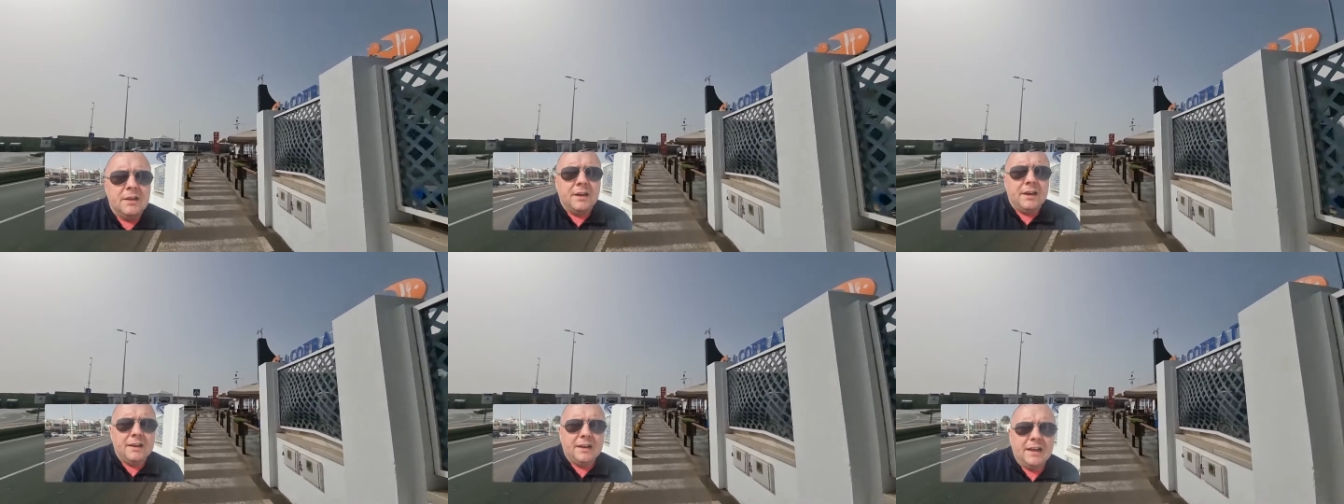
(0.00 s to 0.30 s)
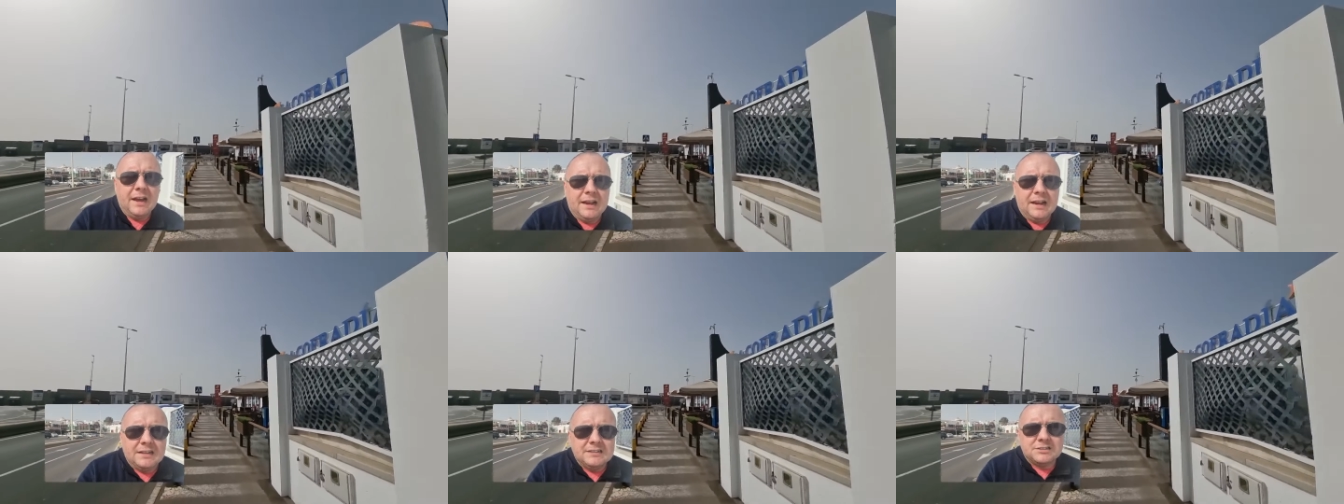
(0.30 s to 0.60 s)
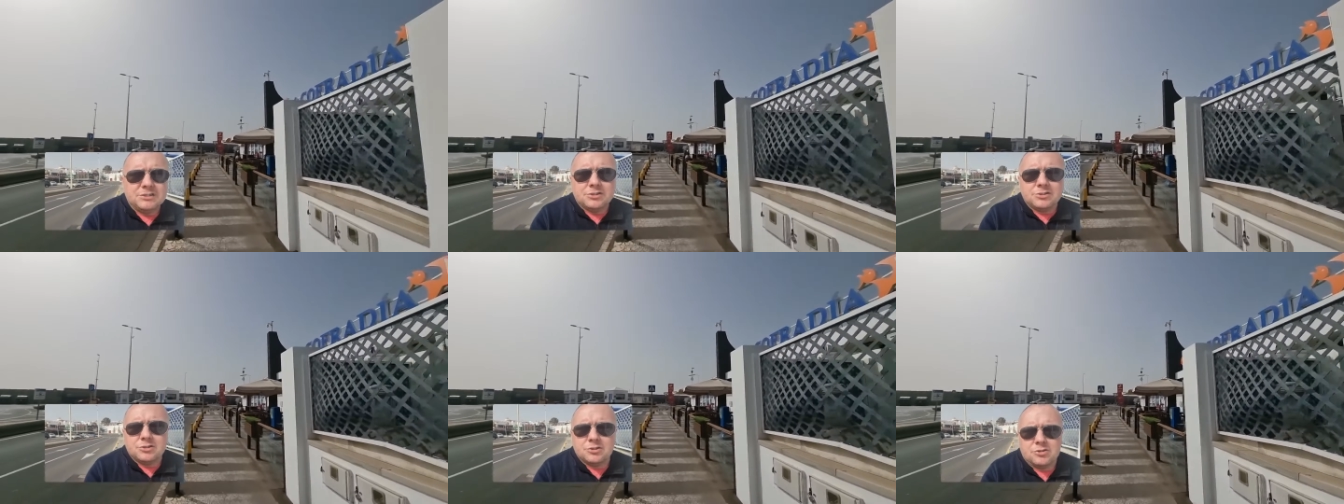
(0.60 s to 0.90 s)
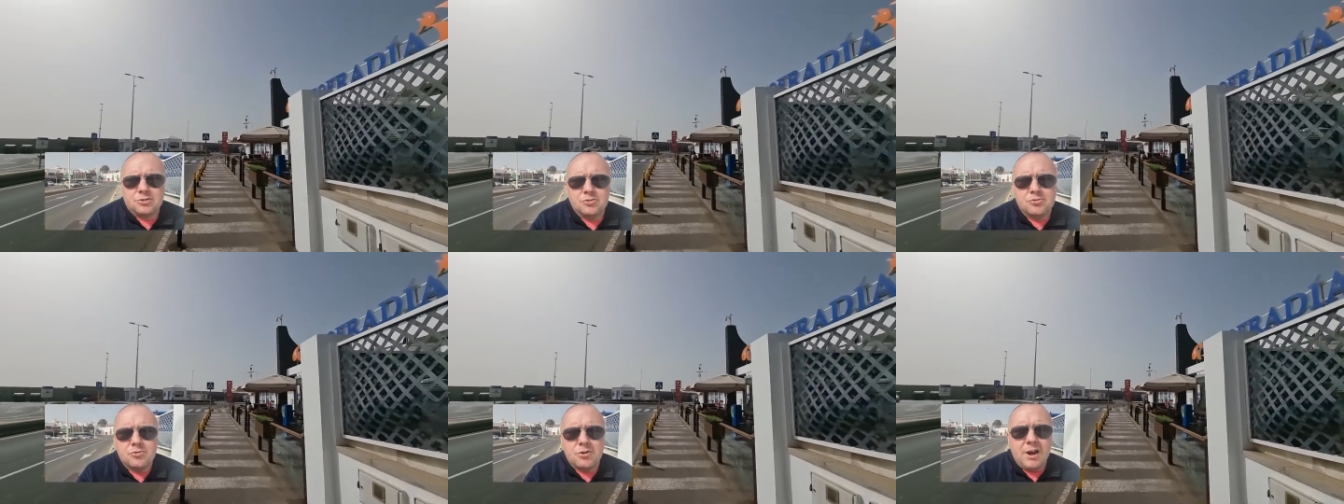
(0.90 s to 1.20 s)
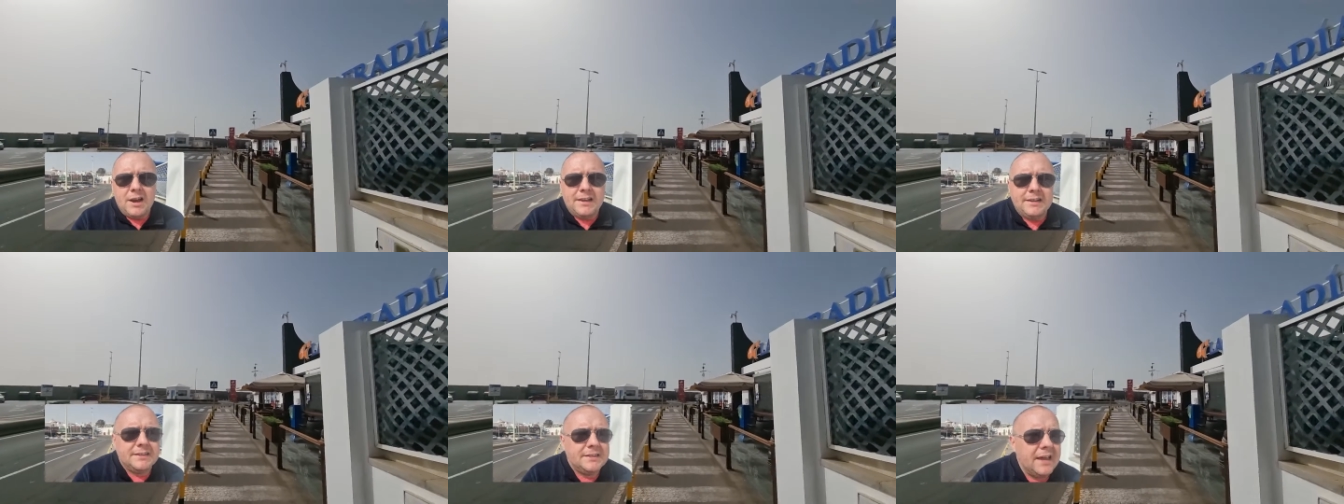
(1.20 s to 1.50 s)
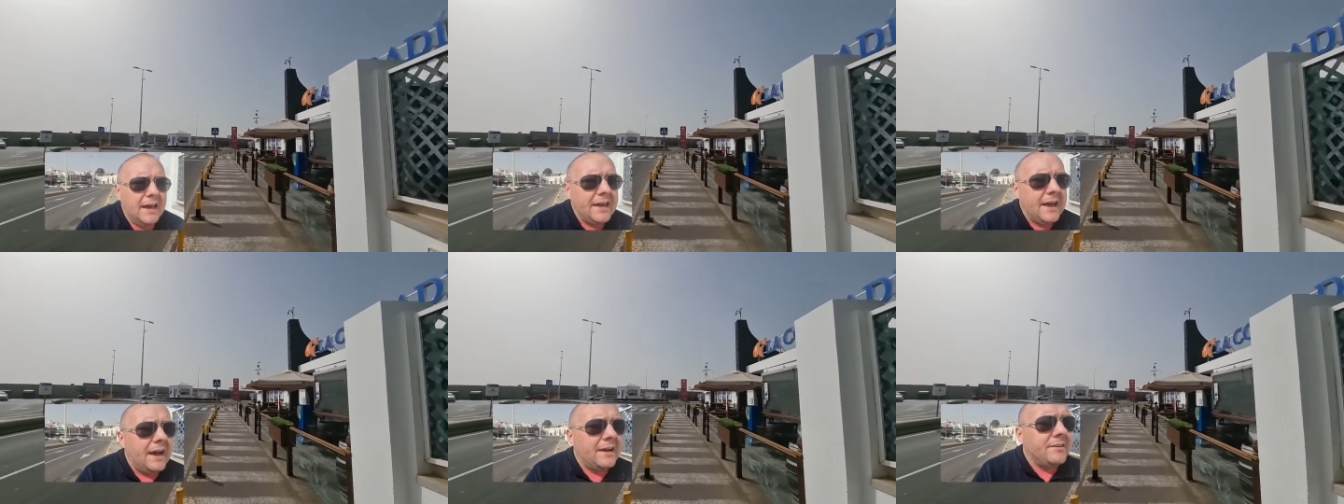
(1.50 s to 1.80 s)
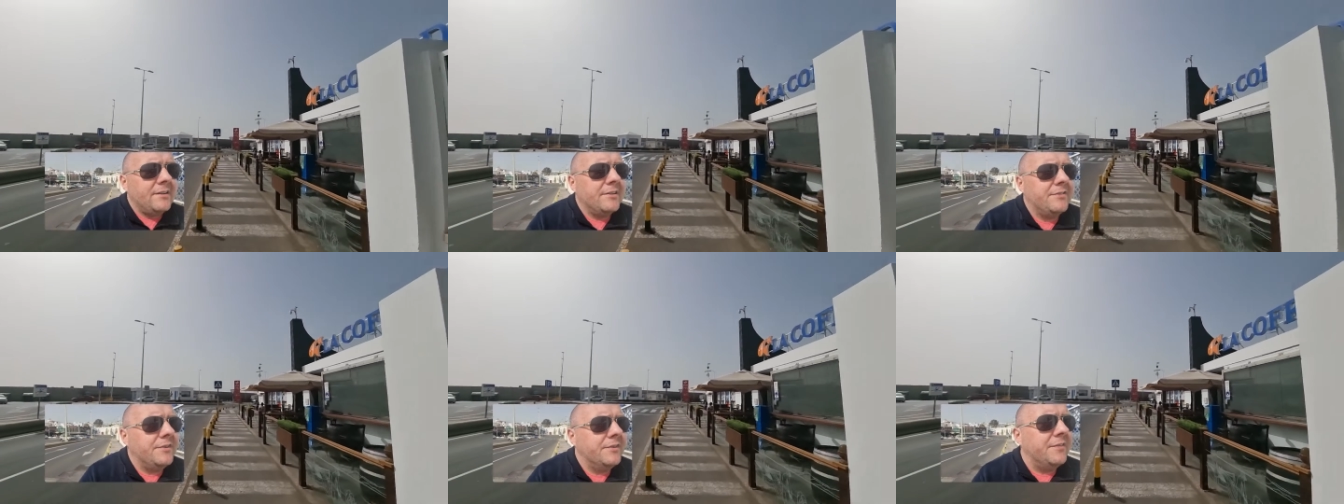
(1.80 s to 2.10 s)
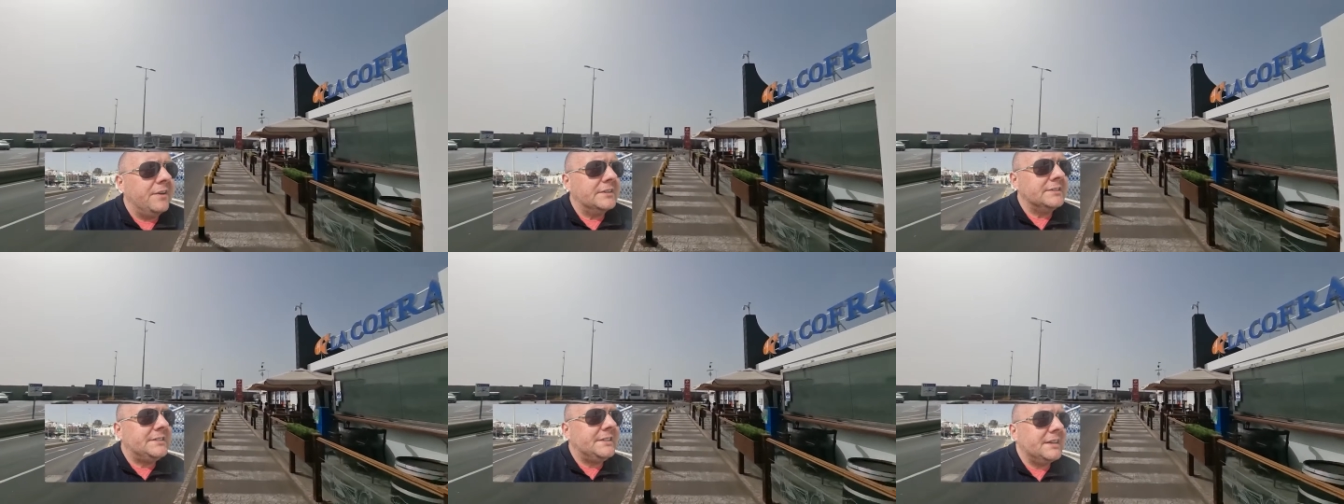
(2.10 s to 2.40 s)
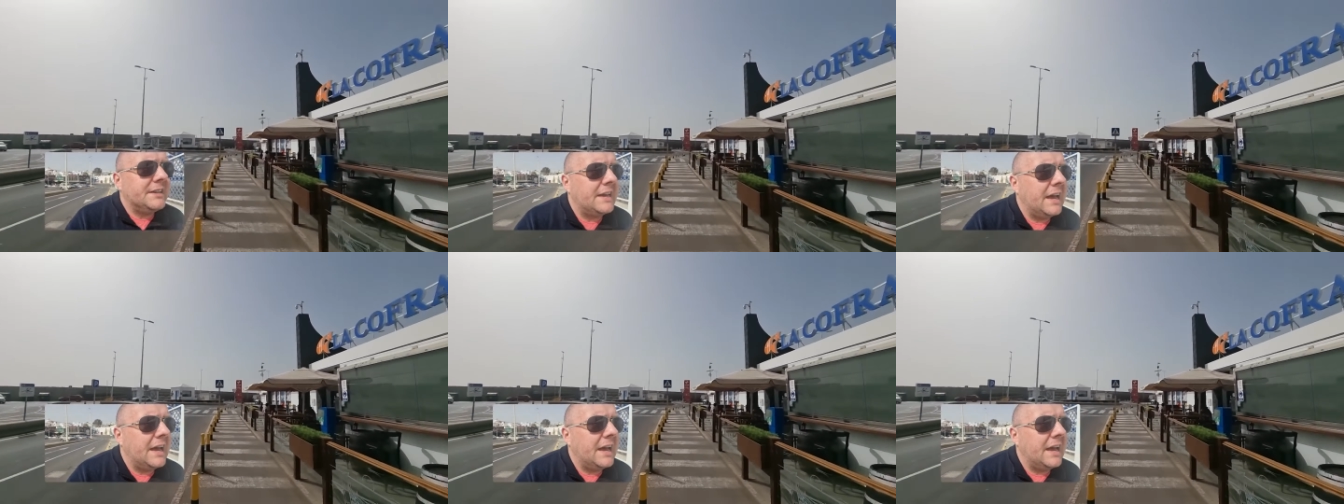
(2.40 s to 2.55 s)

And Catlanza's a great day out if you fancy